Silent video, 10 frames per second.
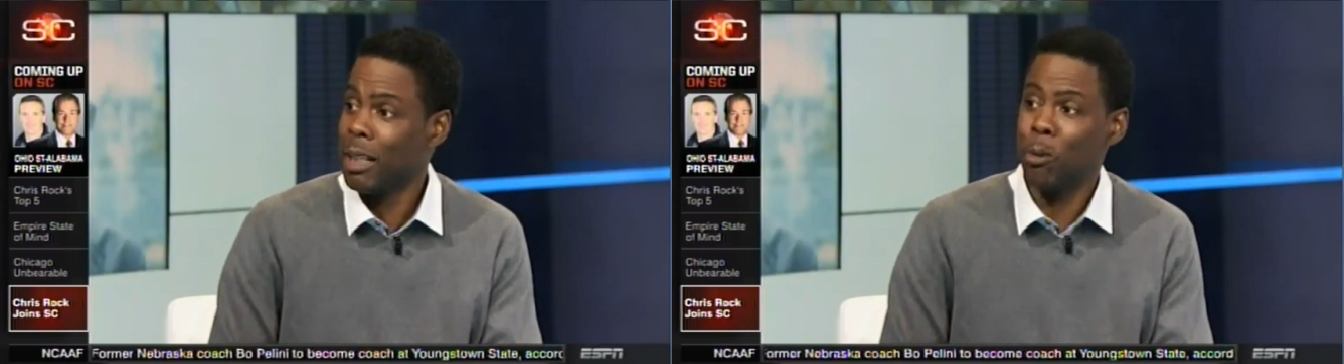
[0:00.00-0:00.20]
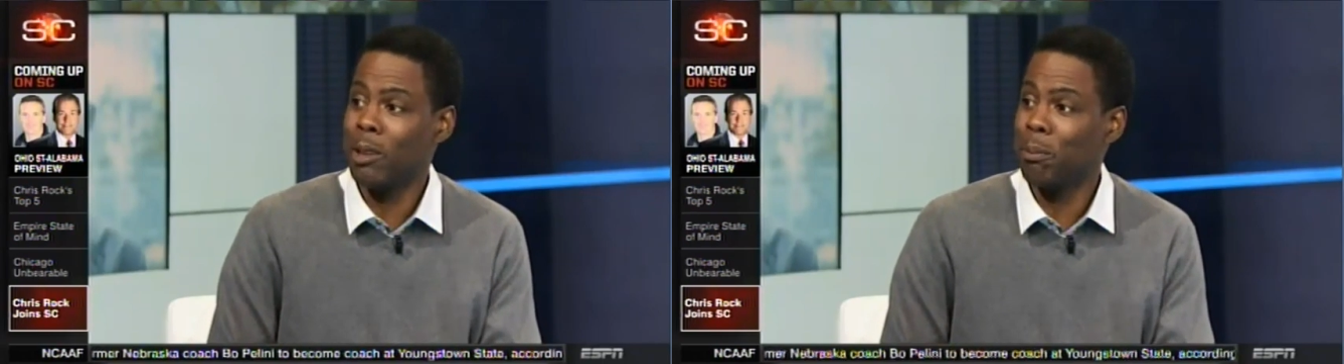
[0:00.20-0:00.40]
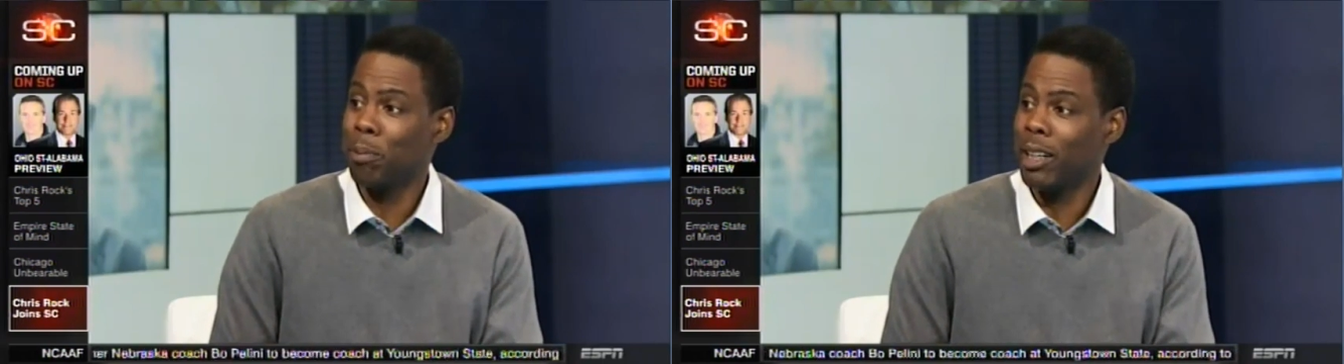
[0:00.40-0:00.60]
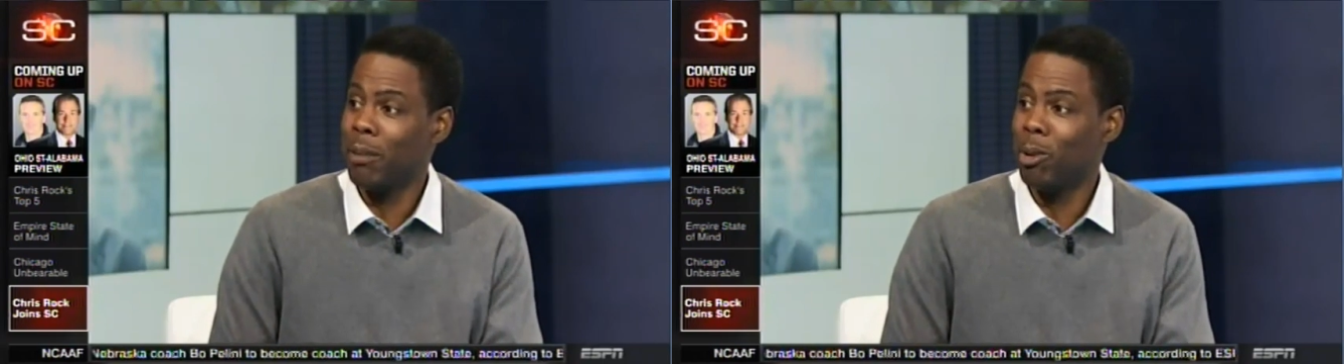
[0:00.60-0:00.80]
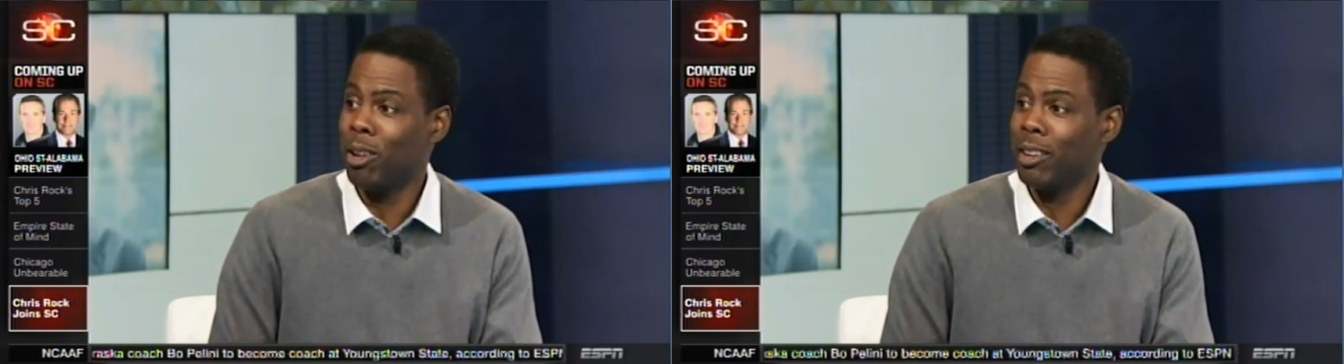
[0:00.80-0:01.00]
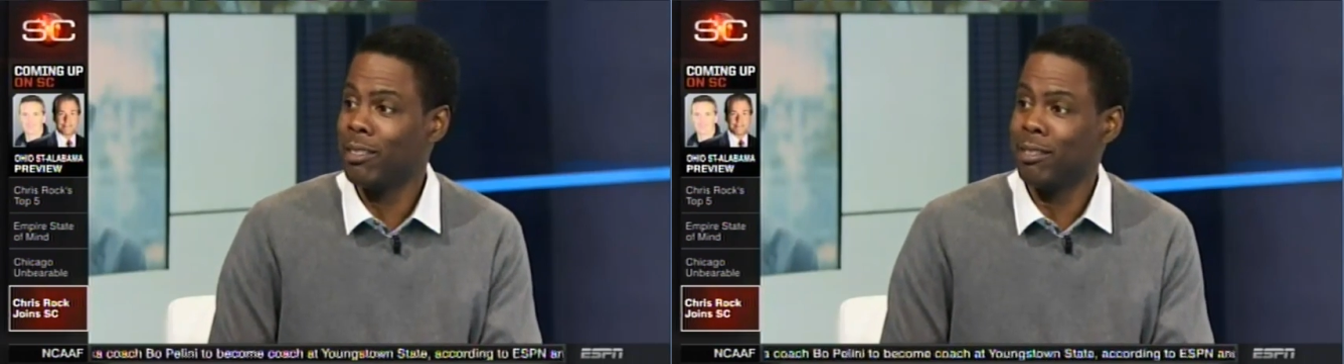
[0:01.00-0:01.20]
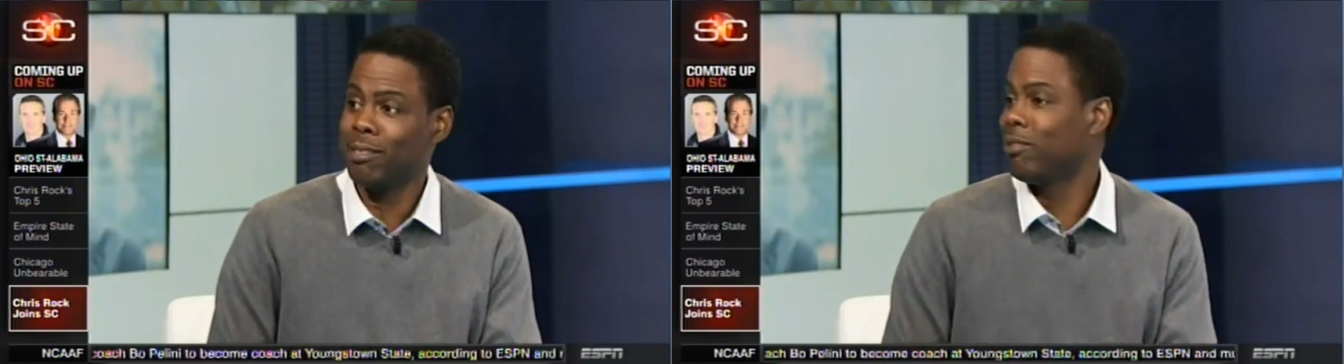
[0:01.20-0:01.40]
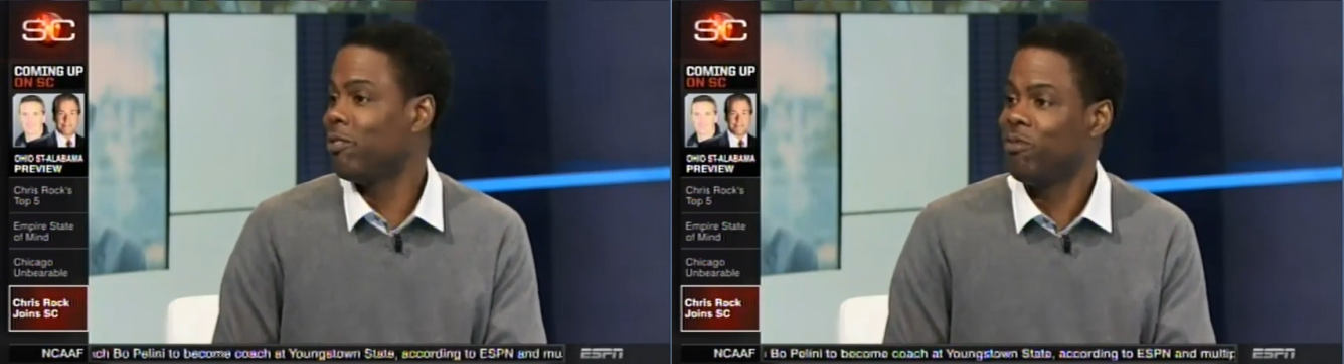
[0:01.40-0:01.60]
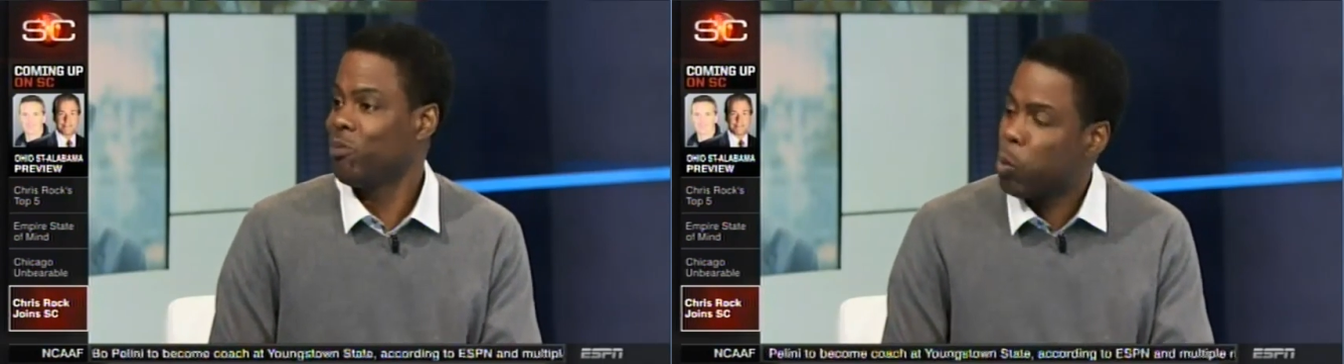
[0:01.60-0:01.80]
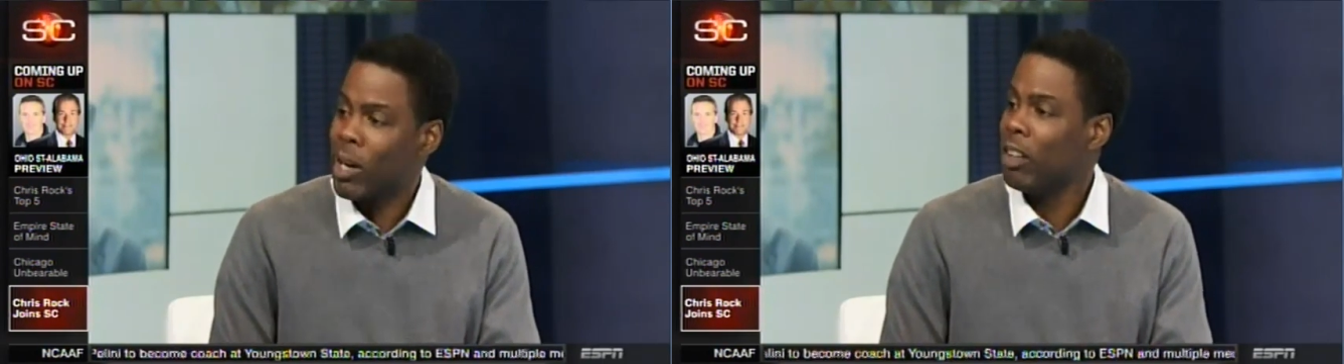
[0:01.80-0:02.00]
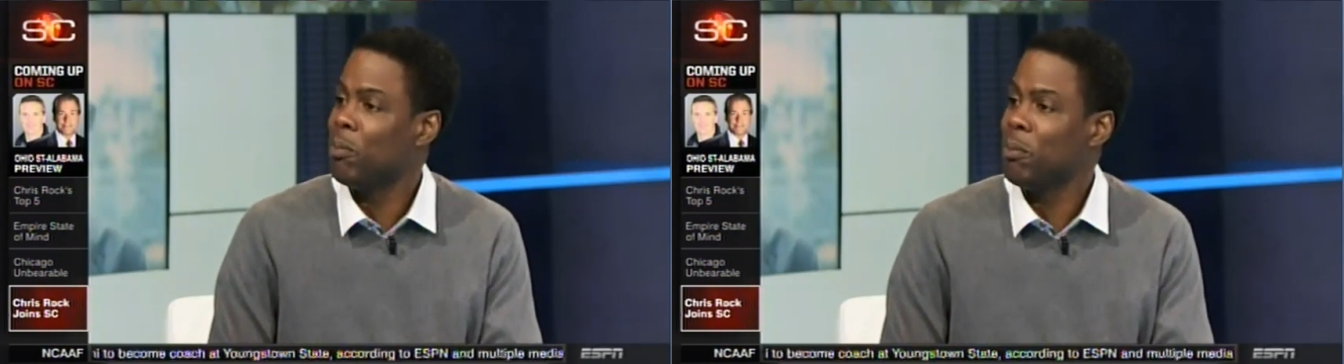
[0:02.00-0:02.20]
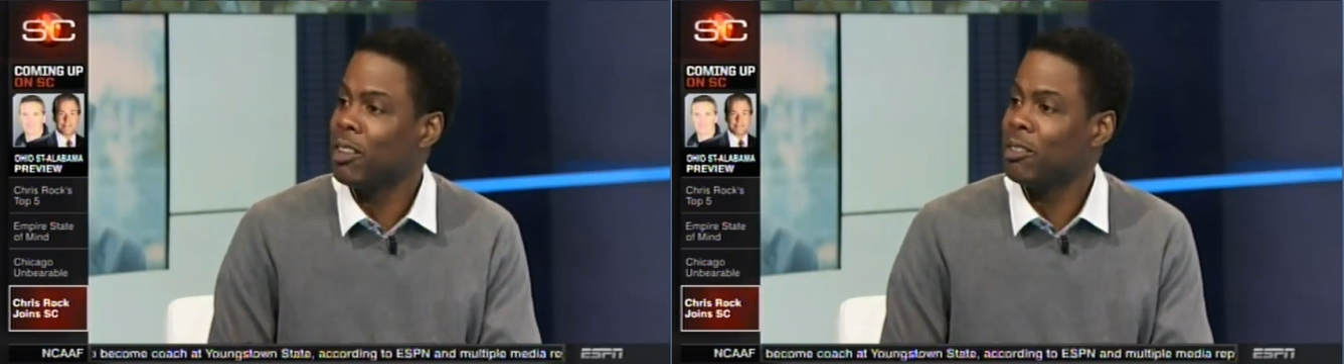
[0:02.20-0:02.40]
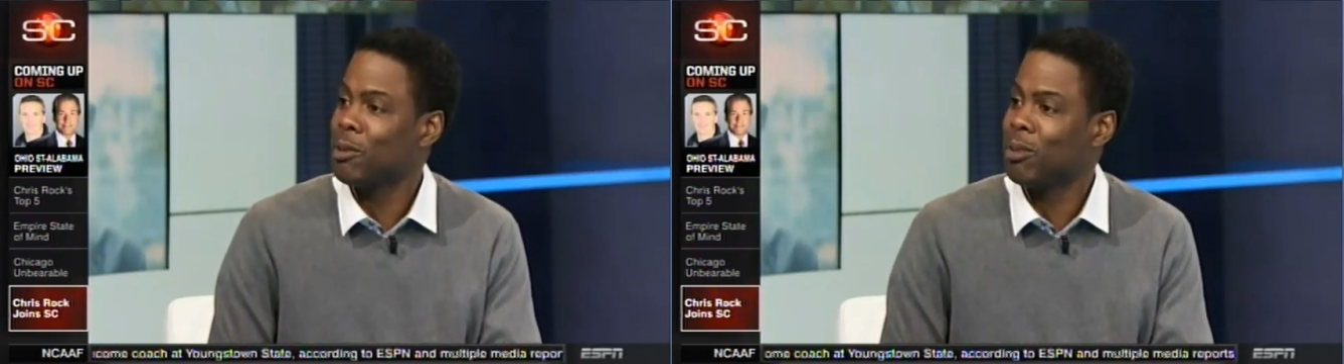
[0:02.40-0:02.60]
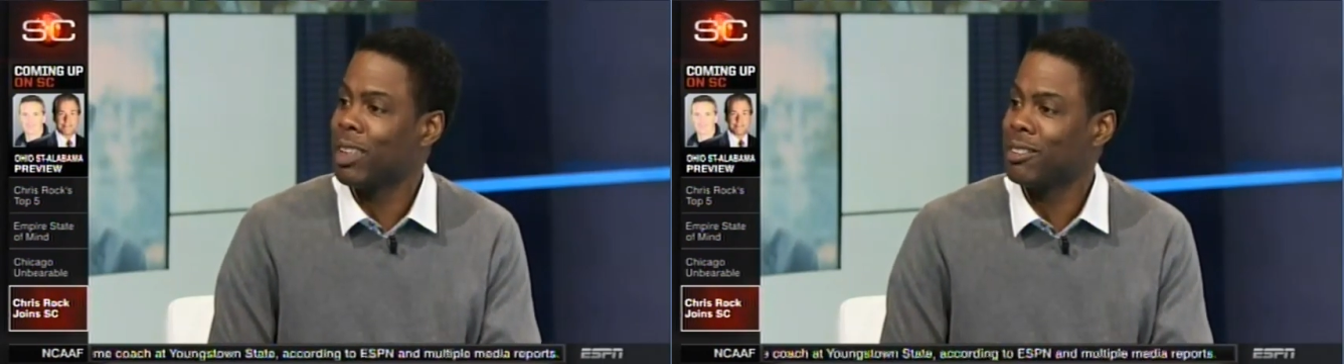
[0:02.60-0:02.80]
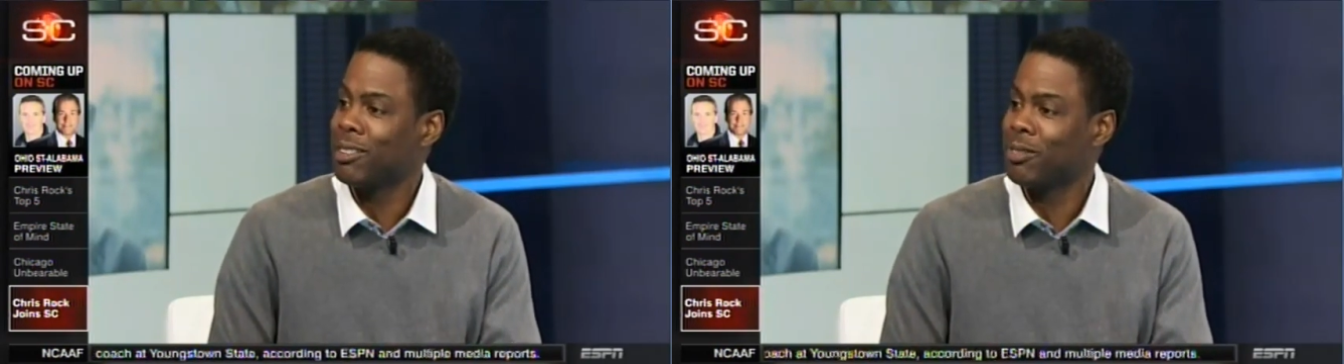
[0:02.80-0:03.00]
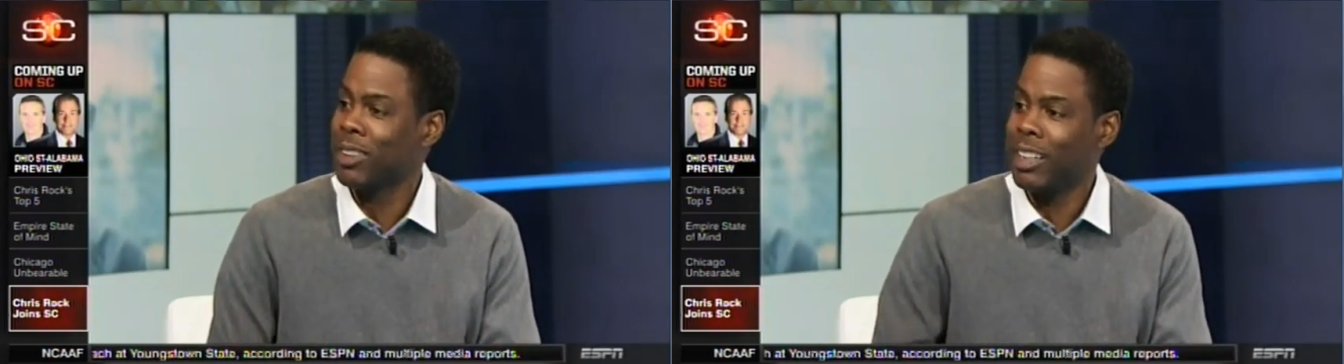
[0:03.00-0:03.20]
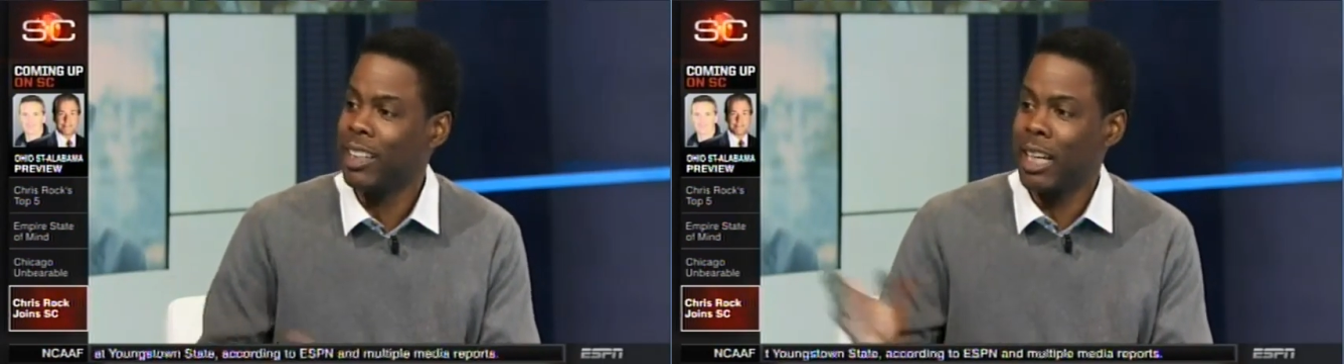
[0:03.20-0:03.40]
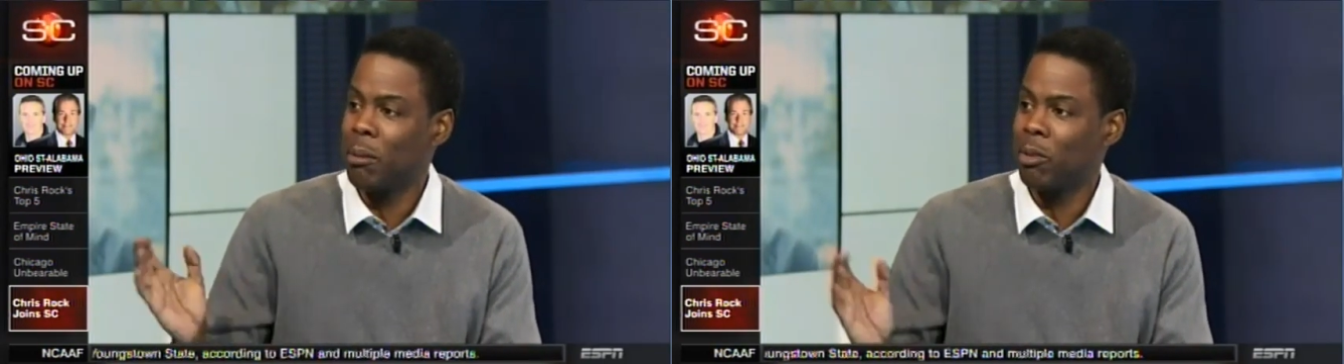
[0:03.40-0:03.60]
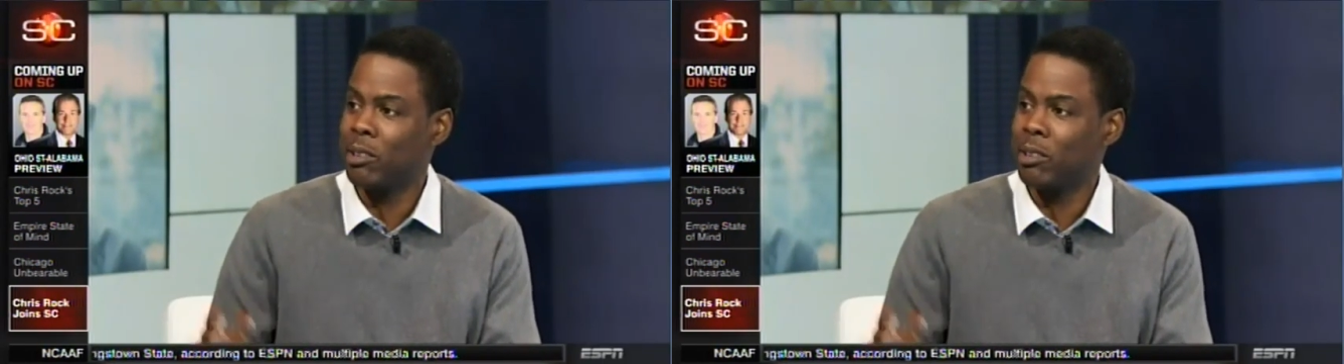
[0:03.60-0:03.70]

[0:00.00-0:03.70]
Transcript: They wouldn't play more than 12 minutes to rest for any game the